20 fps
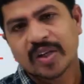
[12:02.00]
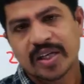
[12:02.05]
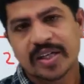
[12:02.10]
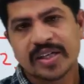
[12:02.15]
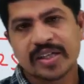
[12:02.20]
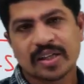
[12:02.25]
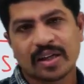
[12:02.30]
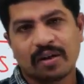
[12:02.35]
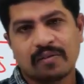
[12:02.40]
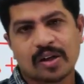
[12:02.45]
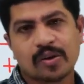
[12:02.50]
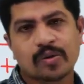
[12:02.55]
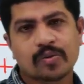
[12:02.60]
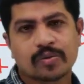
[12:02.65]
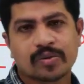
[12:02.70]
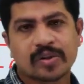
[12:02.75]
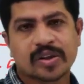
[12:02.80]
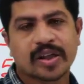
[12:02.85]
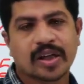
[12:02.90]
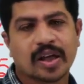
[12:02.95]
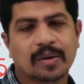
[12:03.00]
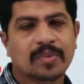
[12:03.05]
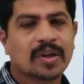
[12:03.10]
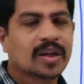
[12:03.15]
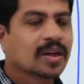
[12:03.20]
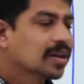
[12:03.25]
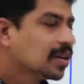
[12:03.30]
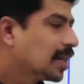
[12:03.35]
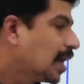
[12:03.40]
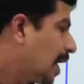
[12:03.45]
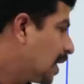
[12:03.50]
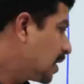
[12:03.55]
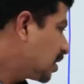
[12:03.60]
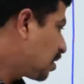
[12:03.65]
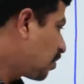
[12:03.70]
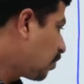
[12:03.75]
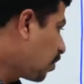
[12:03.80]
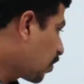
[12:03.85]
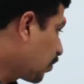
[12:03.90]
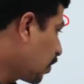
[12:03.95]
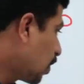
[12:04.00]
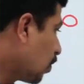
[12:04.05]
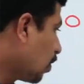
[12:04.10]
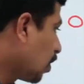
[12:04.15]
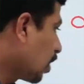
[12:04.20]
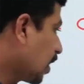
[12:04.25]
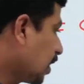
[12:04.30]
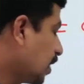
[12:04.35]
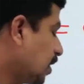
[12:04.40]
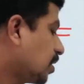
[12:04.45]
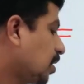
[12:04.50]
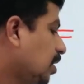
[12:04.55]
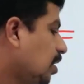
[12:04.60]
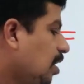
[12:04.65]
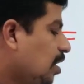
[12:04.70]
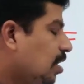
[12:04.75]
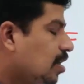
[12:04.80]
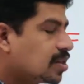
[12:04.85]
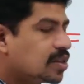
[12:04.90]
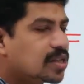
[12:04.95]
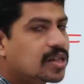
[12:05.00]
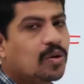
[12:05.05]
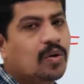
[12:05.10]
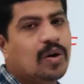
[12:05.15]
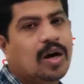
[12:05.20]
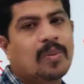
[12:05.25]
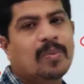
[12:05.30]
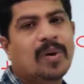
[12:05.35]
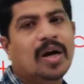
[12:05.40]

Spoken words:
Initial value theorem. The answer what we got is 0,